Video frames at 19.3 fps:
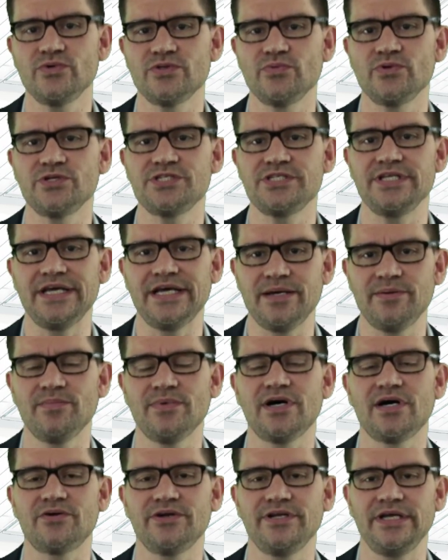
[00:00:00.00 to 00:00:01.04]
with which the
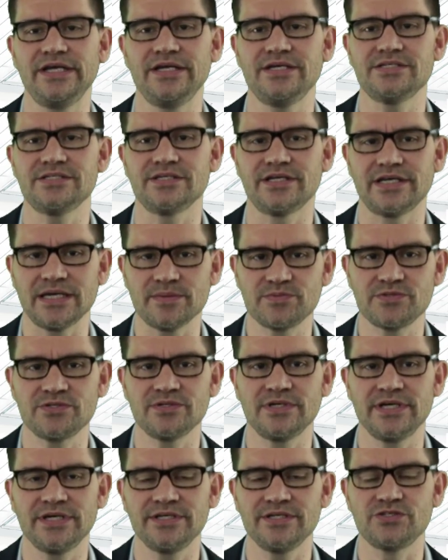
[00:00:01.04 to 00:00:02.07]
mRNA is
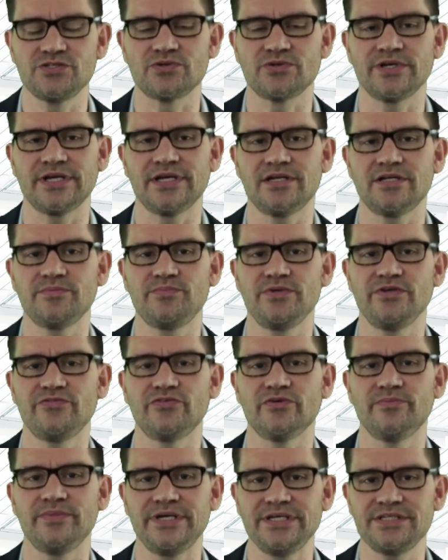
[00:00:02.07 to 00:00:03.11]
encapsulated during LNP
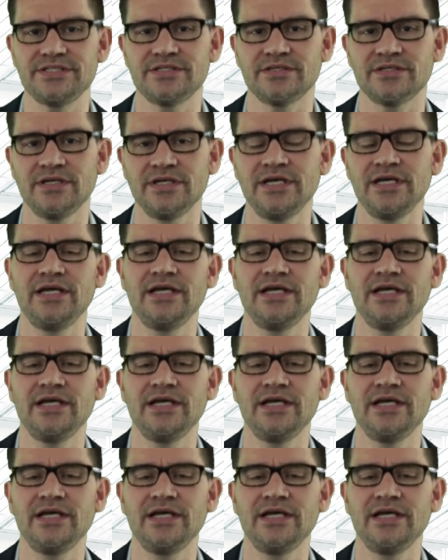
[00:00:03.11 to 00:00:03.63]
formation